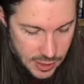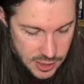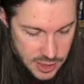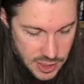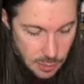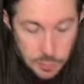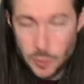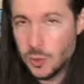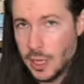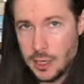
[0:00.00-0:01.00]

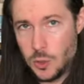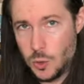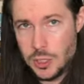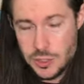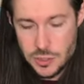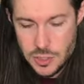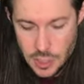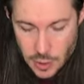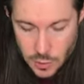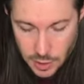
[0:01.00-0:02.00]
simple like creatures that
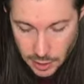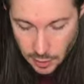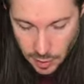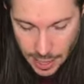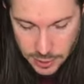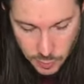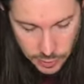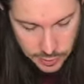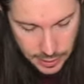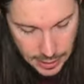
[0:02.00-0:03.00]
you could interact with